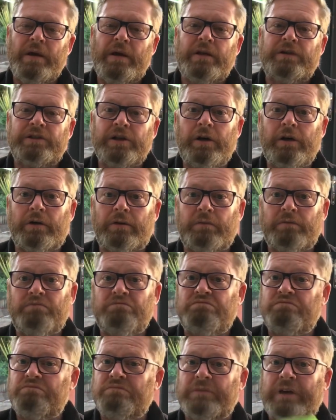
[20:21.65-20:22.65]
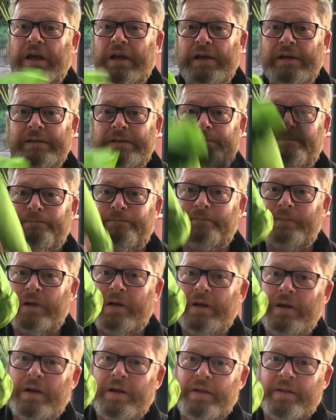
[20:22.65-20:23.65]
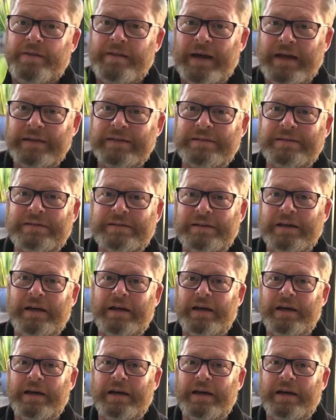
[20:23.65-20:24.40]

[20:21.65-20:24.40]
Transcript: So, guys, that's